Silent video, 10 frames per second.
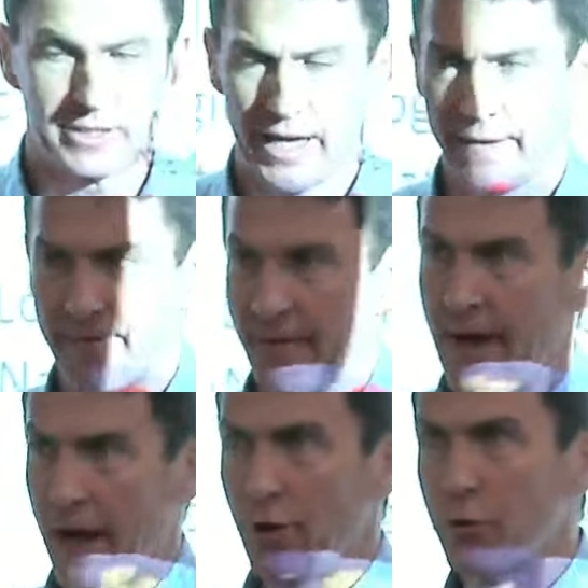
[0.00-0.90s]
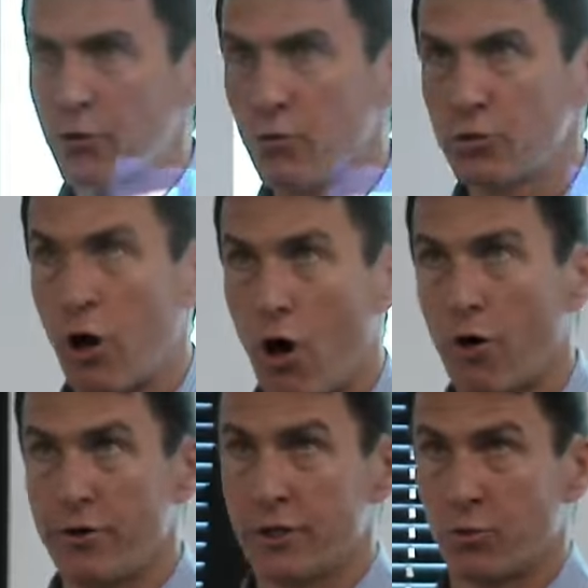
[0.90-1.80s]
to say, I don't know what the rules
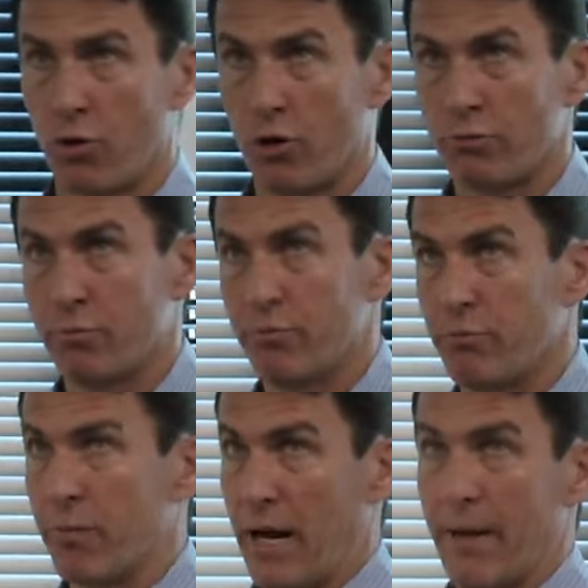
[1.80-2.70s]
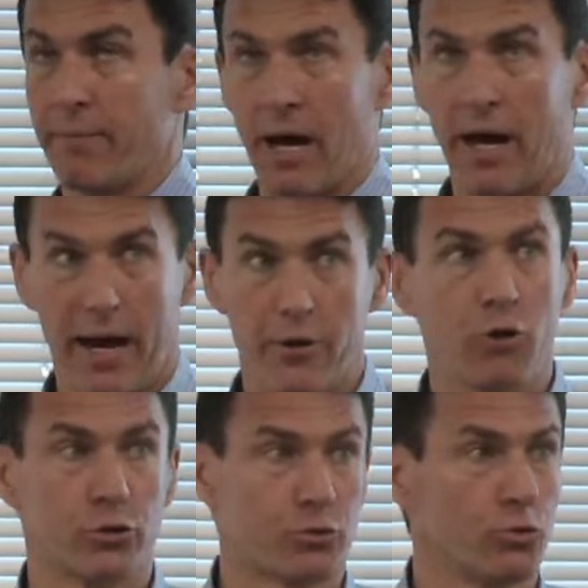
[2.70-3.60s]
are in this world, but I, I, I
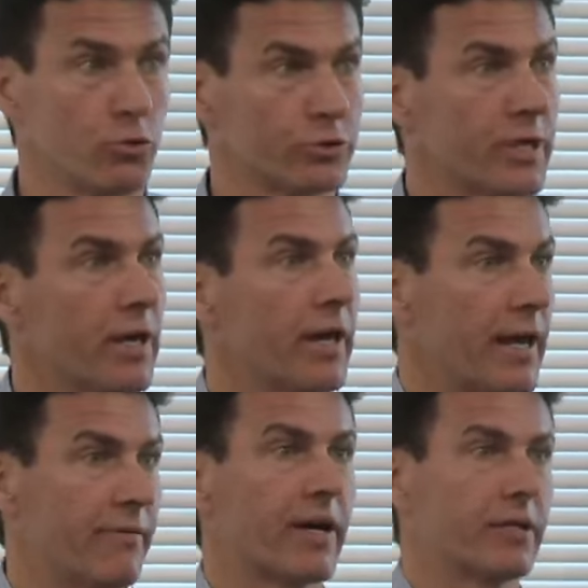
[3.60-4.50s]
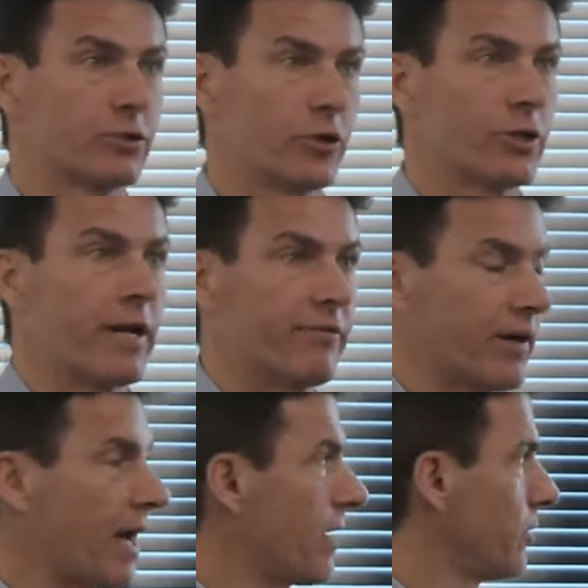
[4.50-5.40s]
know there's rules, and I've got to start trying to
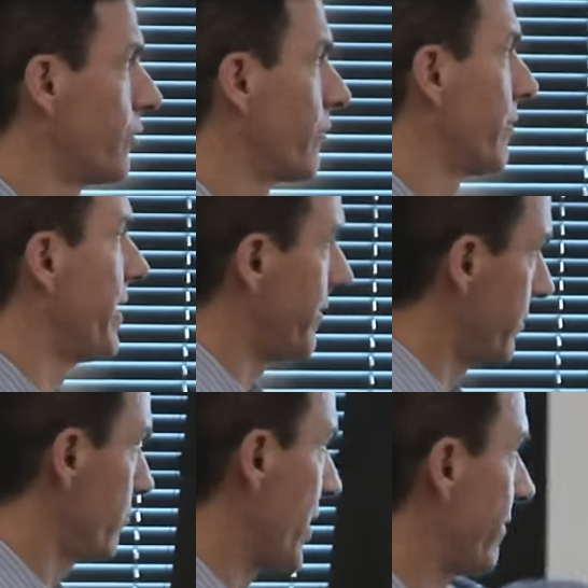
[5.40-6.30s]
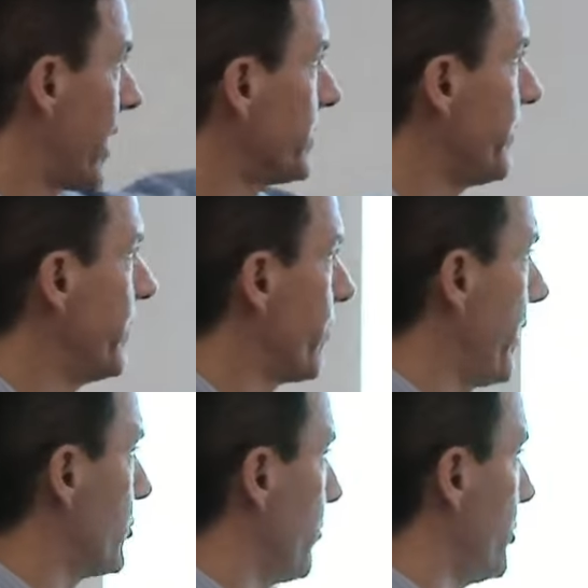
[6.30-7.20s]
figure out how to learn from them. We have lots of inferential